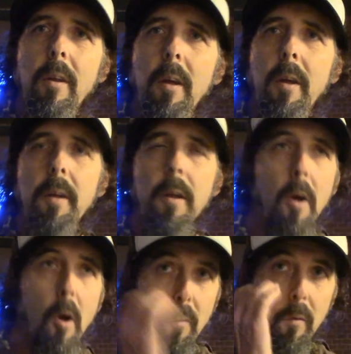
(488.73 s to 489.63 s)
and
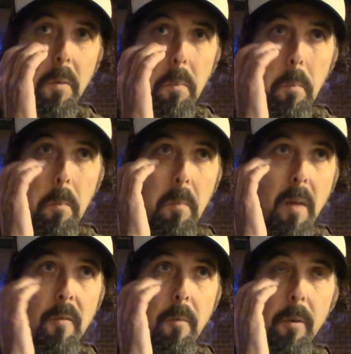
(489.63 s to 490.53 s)
hopefully
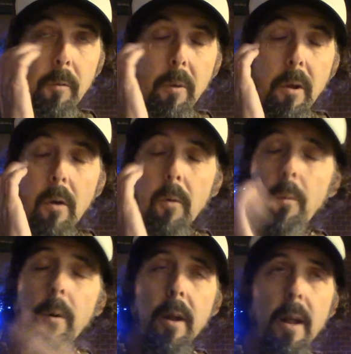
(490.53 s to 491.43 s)
every place we go,
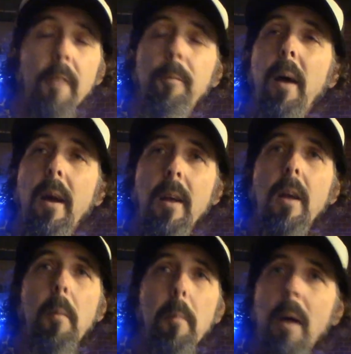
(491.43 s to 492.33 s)
we're getting asked back and
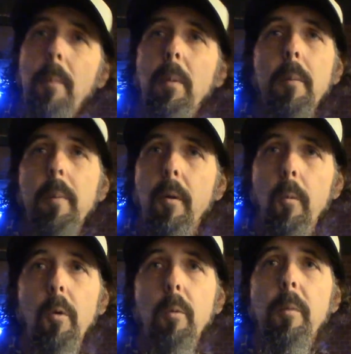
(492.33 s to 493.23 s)
coming back, playing bigger
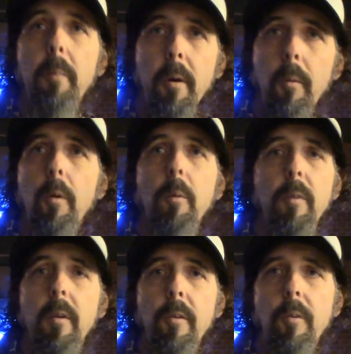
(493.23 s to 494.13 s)
rooms
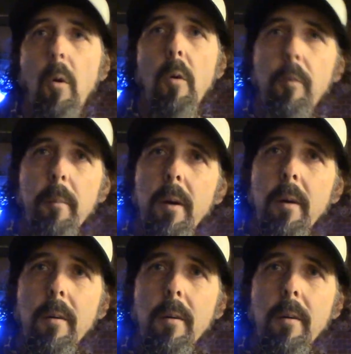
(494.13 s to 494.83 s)
and just growing from there.